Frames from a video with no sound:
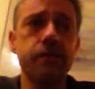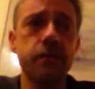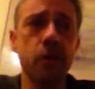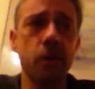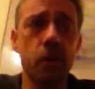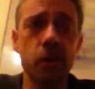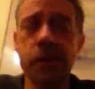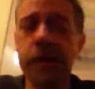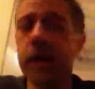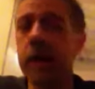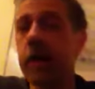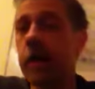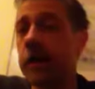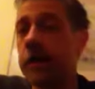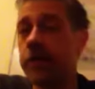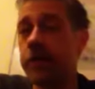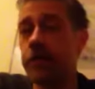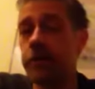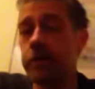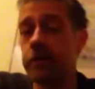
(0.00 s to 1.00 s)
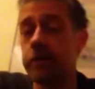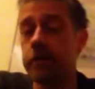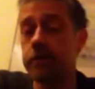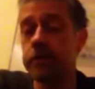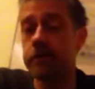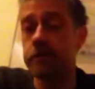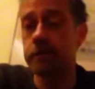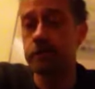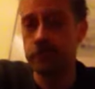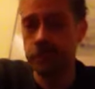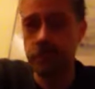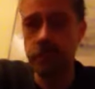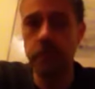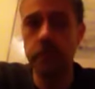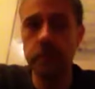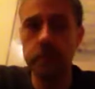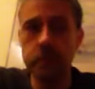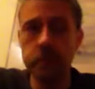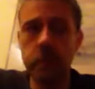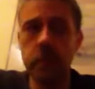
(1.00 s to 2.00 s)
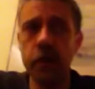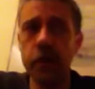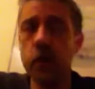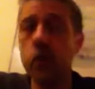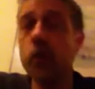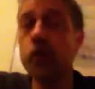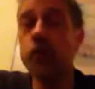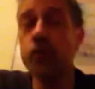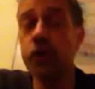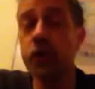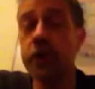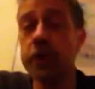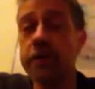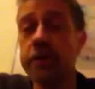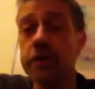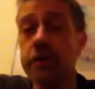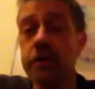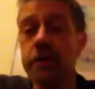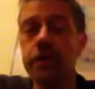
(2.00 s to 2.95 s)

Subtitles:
or kill 100. Your choice.